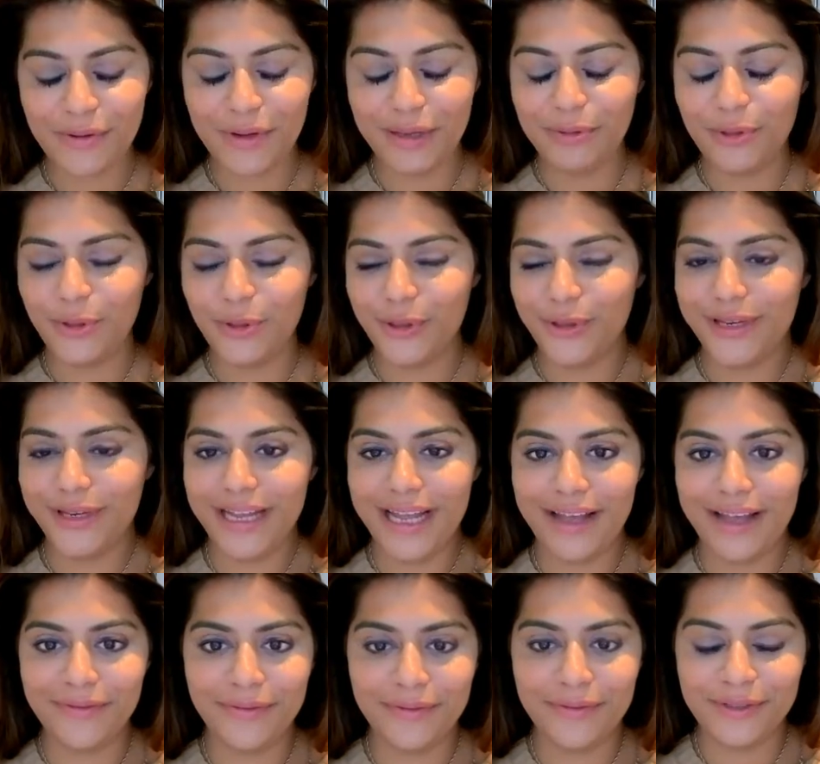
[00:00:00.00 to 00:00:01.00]
I'm sure you're going to
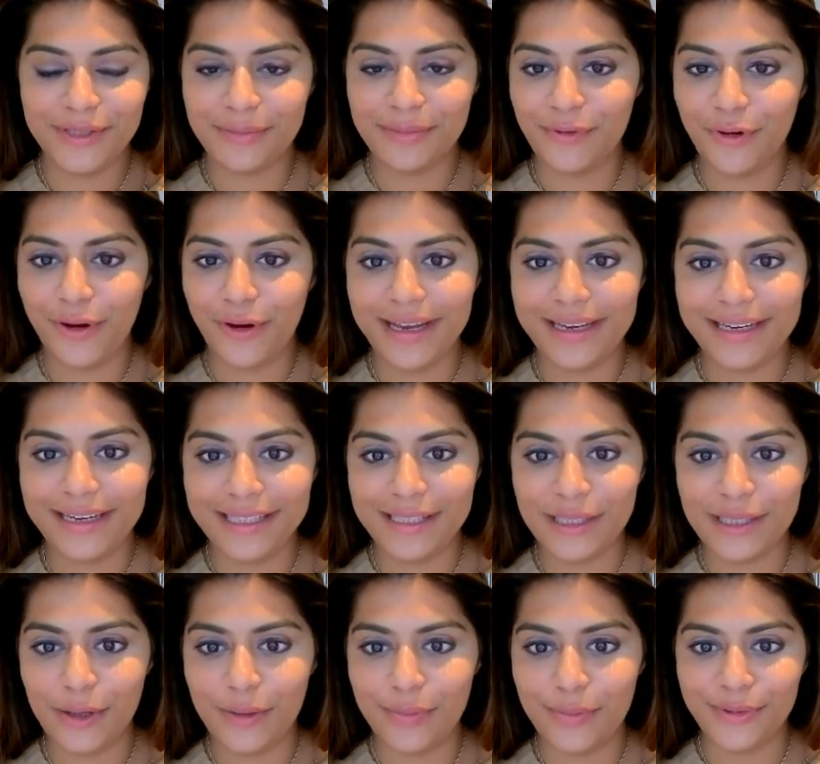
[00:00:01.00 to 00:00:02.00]
have some great
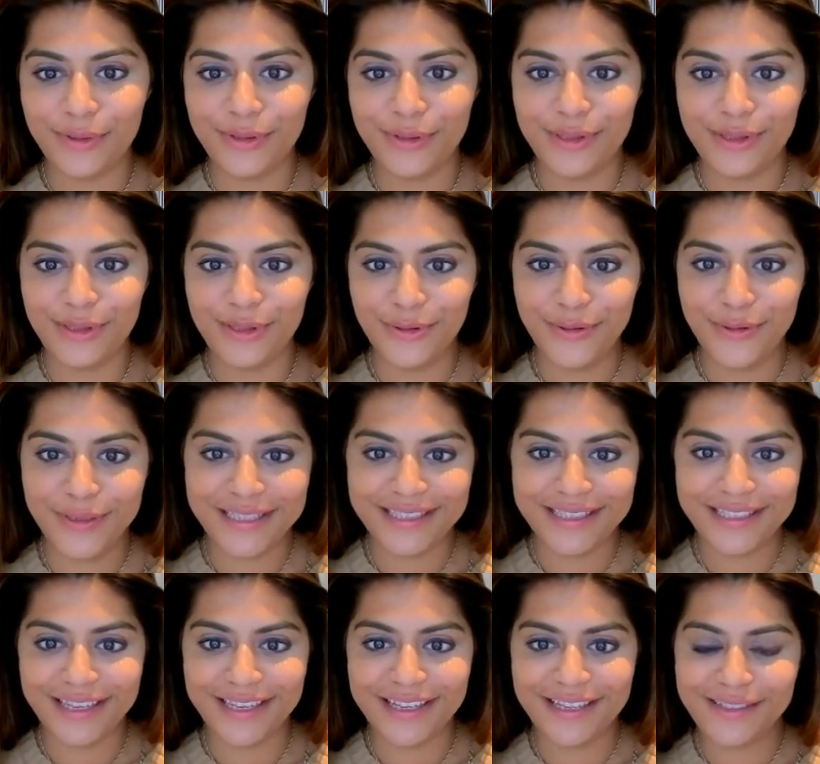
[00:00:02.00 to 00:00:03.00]
examples and stories
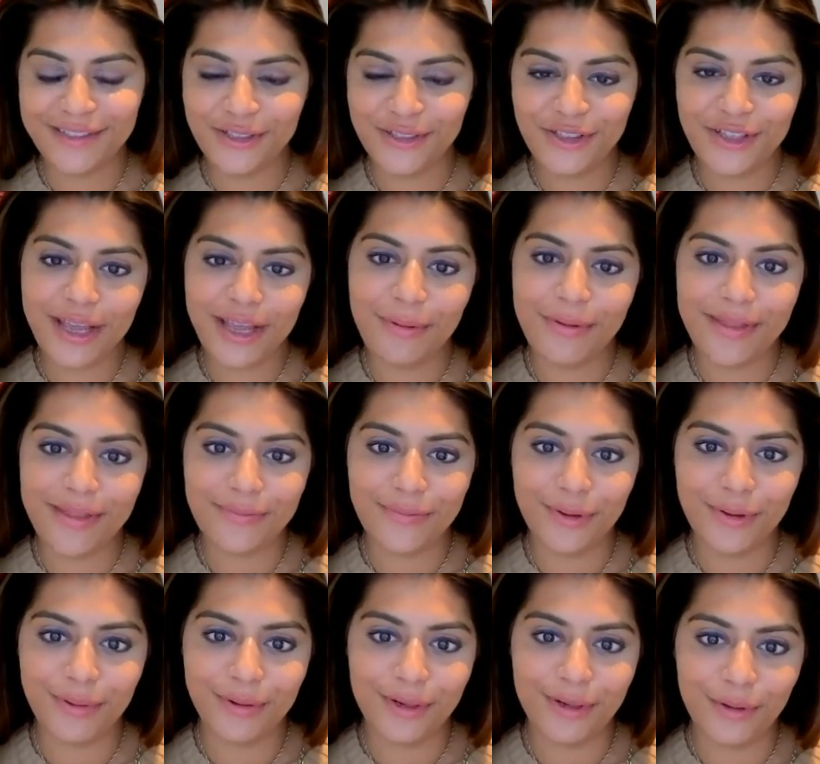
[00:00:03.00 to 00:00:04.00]
to share with
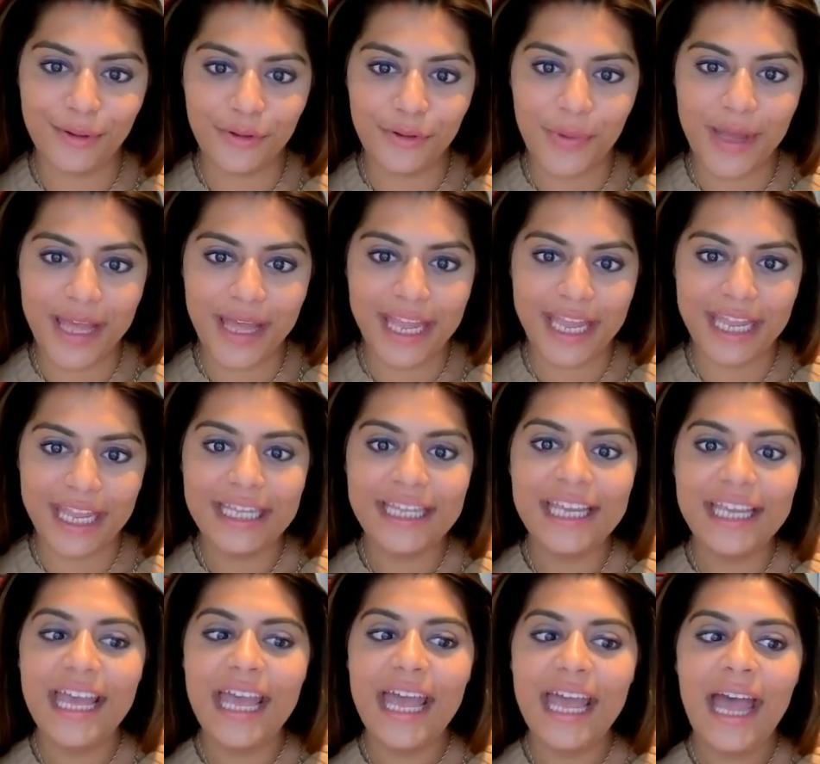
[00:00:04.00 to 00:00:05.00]
everyone along the way.
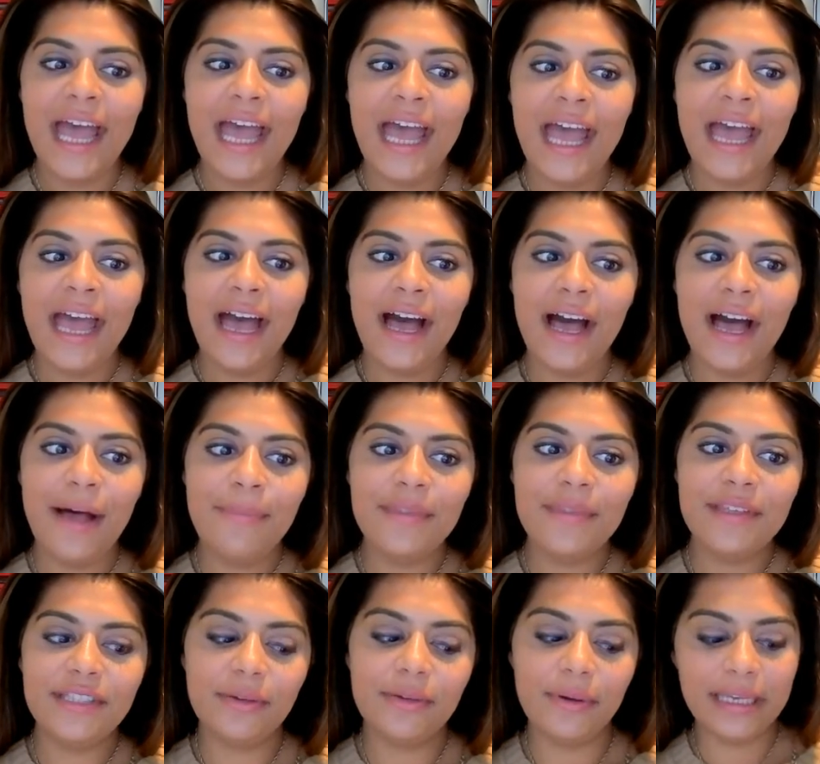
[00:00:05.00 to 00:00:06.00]

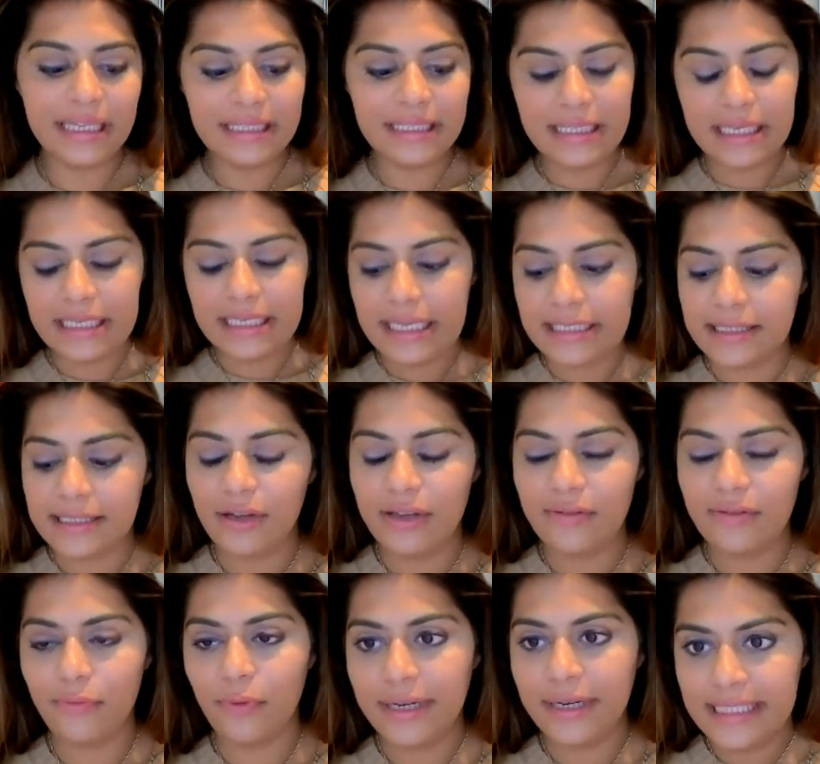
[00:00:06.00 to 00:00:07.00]
So I guess let's
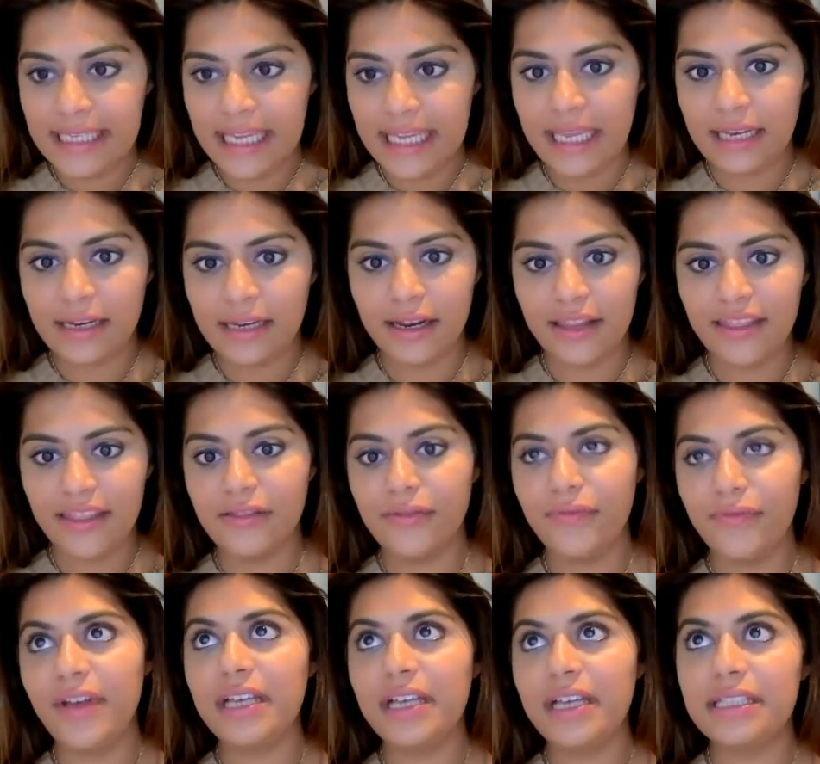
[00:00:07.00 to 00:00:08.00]
dive right in. And I think
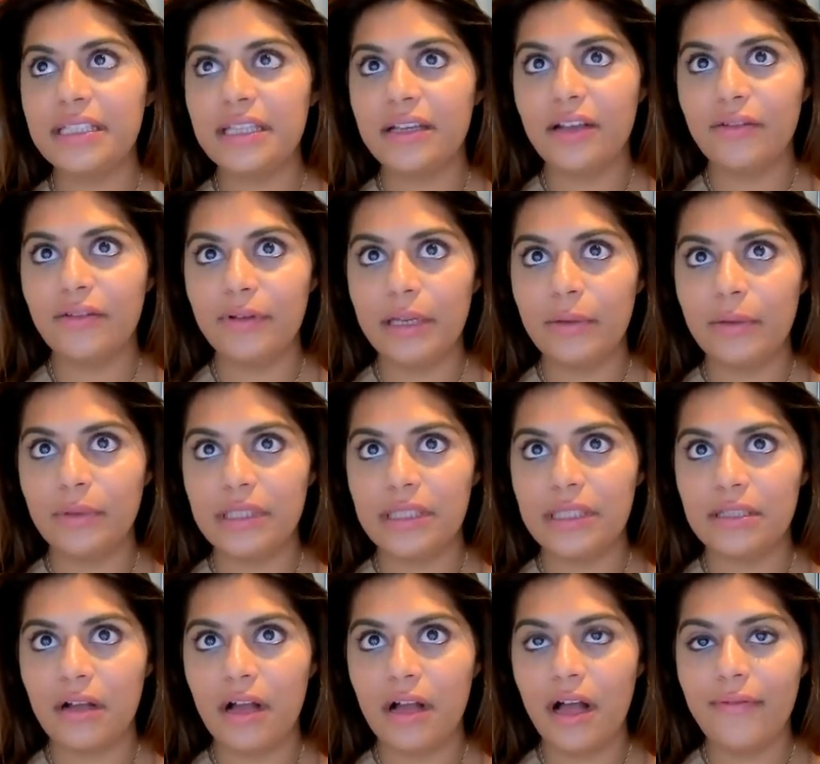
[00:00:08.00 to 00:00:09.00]
the first thing I really wanted
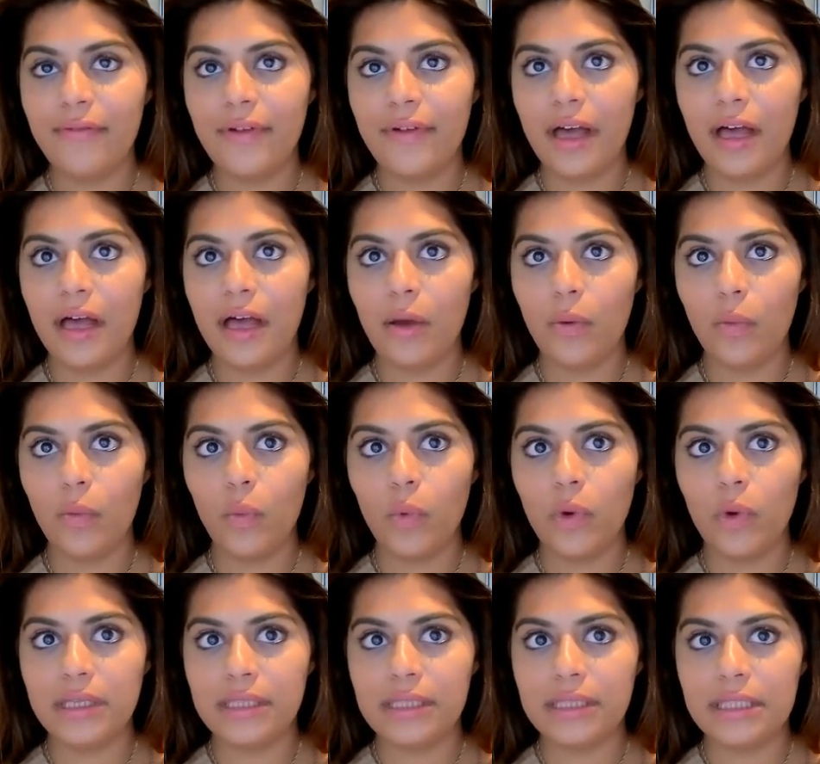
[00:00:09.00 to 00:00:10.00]
to cover
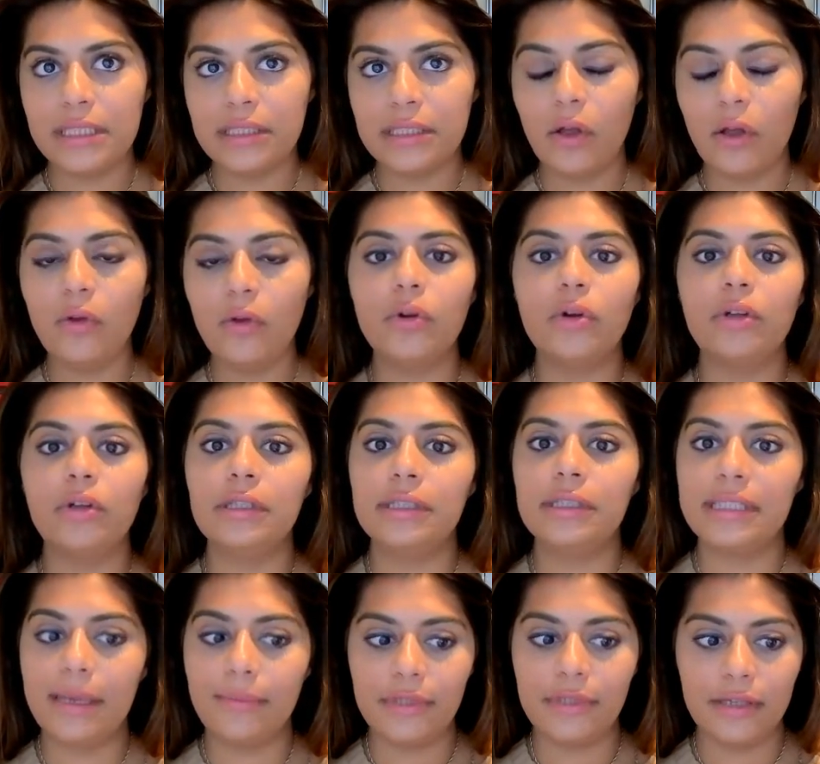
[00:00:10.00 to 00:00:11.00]
was this whole
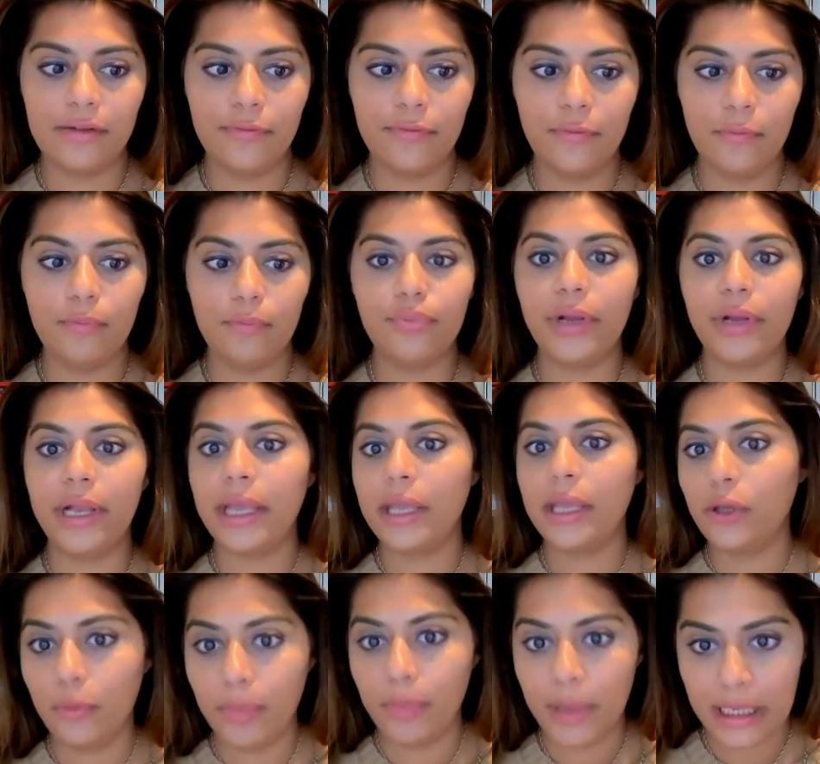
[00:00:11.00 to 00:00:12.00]
concept of bringing
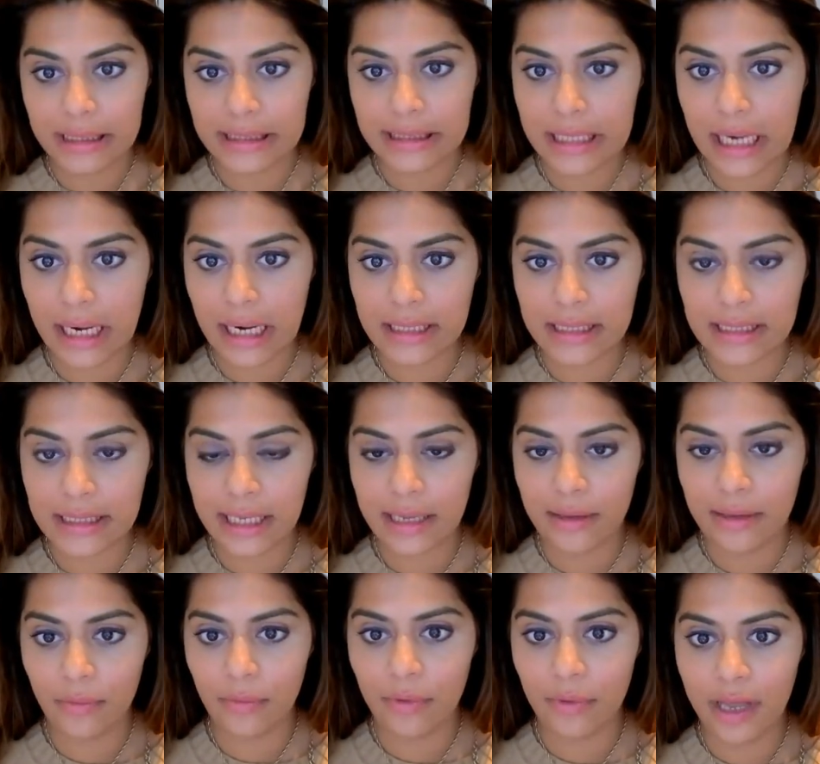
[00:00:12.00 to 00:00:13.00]
your
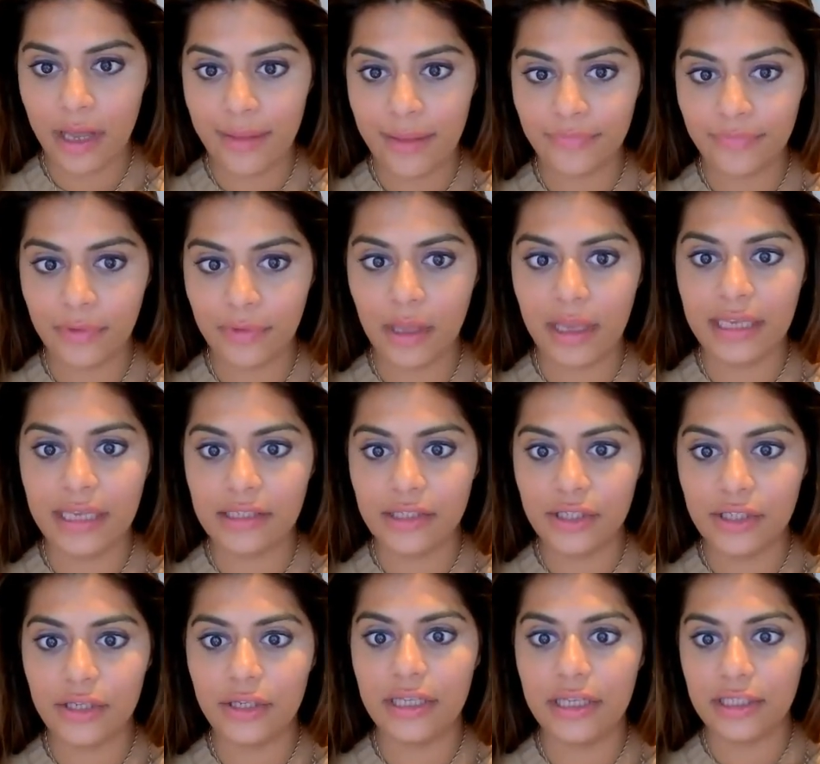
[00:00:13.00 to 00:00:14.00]
personality
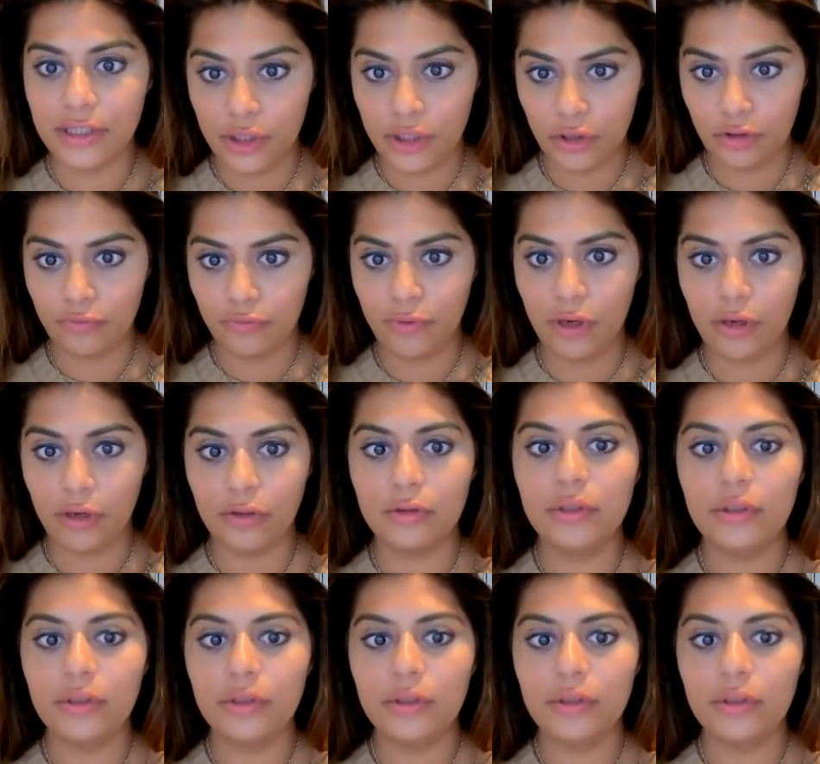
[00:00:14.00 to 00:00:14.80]
into your role.